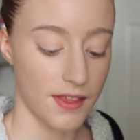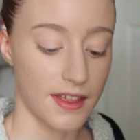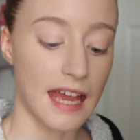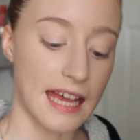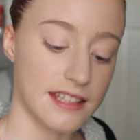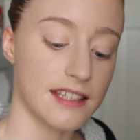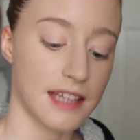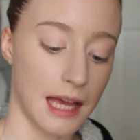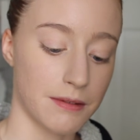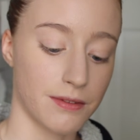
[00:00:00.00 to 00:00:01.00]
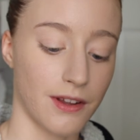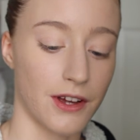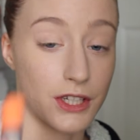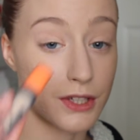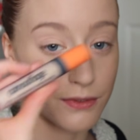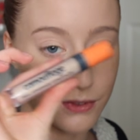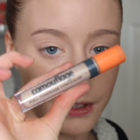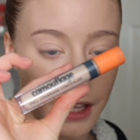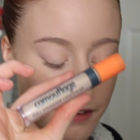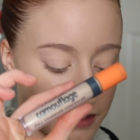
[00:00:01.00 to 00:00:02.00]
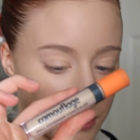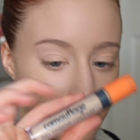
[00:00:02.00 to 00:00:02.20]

the Essence Camouflage Full Coverage